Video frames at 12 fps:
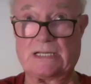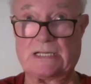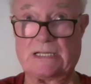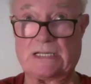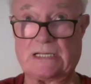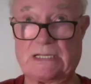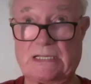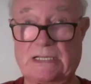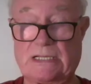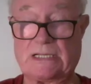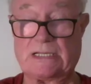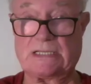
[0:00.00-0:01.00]

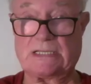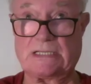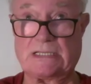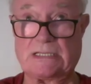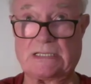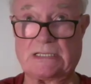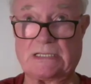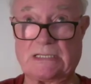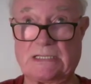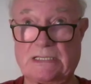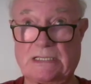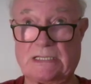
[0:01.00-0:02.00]

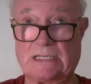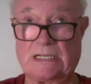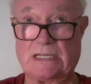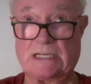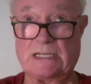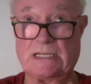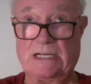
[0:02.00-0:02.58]
(silence)